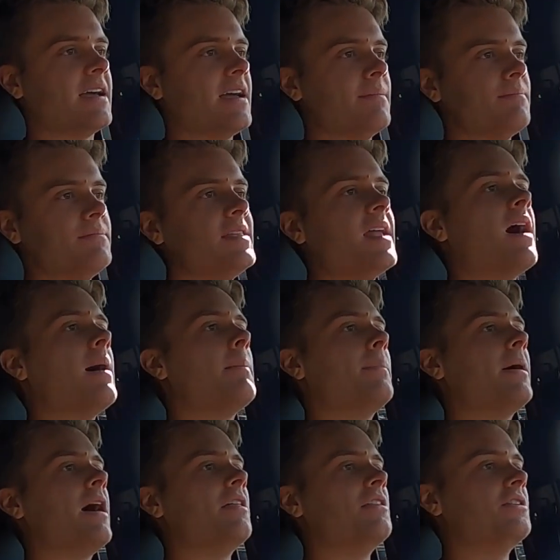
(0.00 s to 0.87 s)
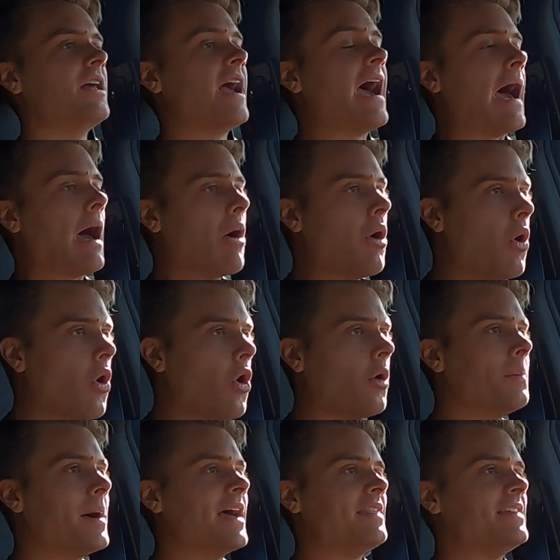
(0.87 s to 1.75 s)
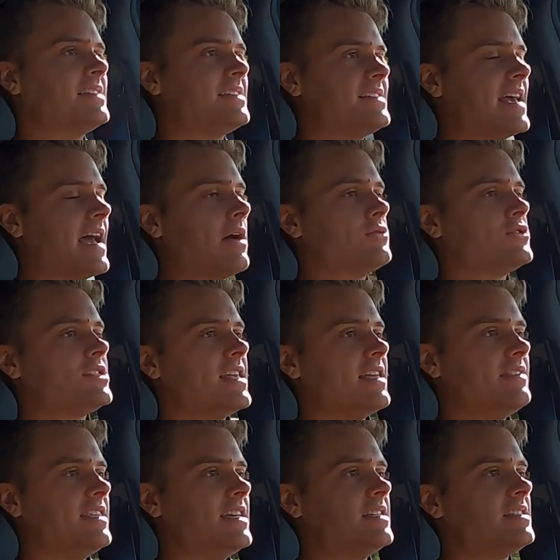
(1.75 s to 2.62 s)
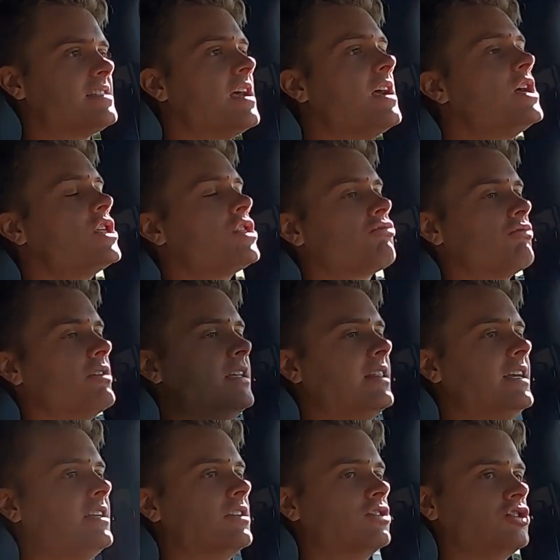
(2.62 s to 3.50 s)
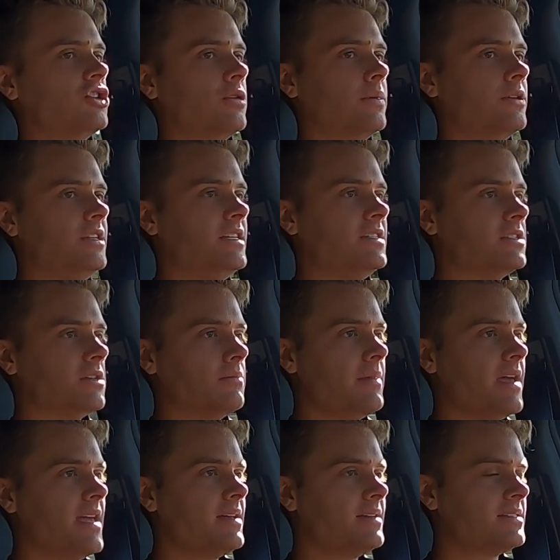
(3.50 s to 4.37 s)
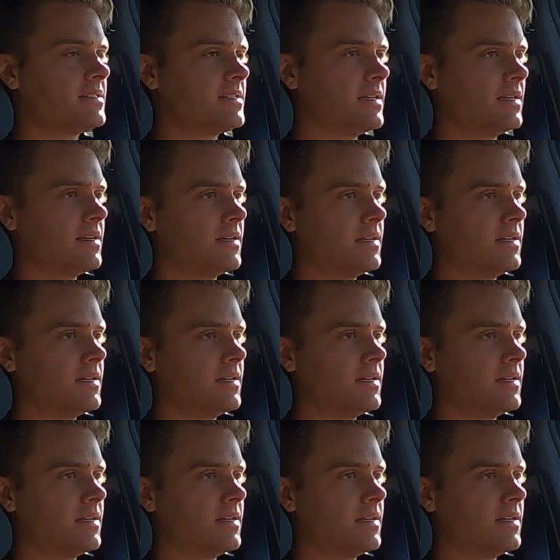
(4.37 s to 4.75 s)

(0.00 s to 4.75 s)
I am not bothered at all by the sounds that this 3-liter turbo diesel makes.